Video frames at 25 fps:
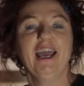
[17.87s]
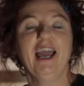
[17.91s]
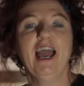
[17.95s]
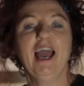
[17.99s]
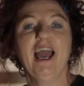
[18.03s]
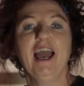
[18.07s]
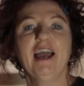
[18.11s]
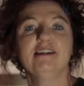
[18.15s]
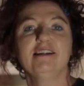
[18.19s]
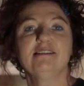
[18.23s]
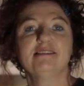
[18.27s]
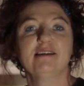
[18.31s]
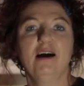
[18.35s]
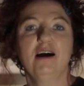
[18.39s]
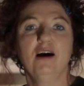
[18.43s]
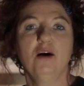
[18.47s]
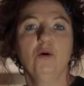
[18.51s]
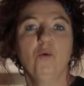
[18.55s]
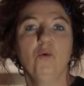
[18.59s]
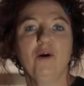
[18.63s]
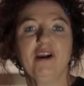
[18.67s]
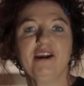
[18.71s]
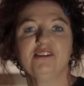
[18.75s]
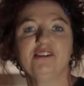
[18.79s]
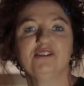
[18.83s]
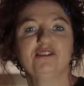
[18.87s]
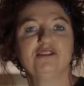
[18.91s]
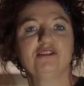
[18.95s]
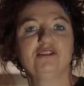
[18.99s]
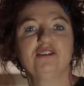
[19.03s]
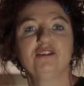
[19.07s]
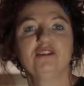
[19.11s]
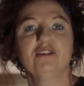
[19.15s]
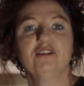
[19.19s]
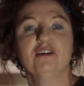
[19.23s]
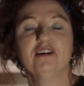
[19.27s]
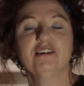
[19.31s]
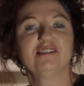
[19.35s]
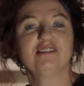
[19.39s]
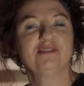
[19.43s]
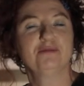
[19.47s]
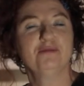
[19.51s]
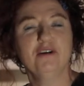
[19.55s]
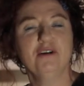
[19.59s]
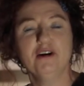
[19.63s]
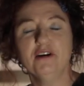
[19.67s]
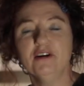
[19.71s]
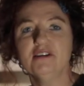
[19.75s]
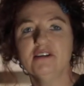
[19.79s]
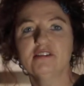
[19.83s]
and I went to a
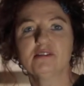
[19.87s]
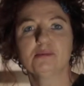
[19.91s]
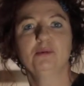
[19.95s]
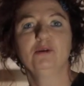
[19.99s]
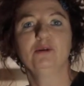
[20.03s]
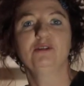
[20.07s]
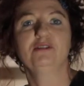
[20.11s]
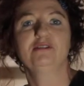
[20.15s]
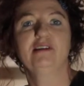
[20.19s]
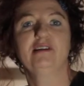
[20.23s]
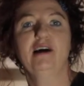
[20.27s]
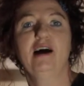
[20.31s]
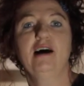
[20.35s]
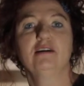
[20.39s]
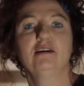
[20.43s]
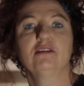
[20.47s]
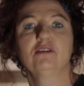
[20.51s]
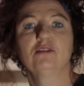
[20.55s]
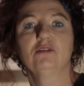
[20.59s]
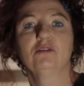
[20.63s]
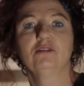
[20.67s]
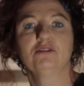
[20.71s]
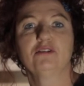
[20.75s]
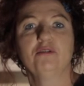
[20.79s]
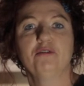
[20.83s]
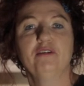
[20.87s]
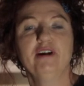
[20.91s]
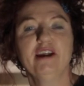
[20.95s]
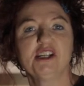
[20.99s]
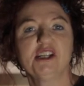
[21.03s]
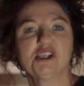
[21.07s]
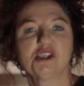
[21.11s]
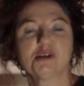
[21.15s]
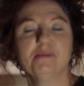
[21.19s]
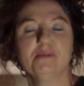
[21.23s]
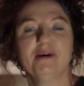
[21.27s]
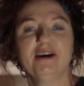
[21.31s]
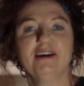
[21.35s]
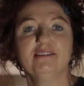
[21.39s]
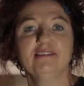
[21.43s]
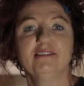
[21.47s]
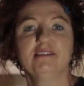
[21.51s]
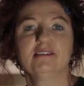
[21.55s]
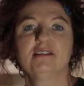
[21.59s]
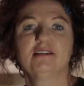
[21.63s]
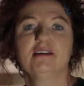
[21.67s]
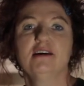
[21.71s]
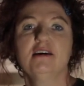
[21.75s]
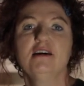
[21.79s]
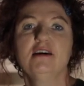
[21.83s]
very small town called
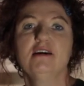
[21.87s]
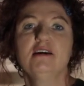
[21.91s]
Richmond.